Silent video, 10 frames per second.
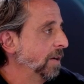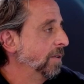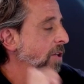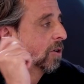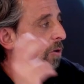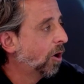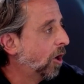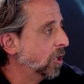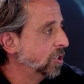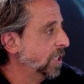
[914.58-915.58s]
in
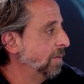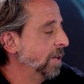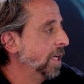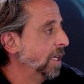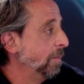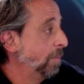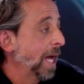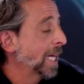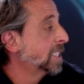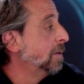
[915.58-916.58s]
lacrosse. Same in any
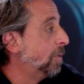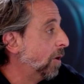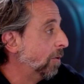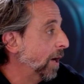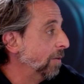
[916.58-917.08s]
basketball, right?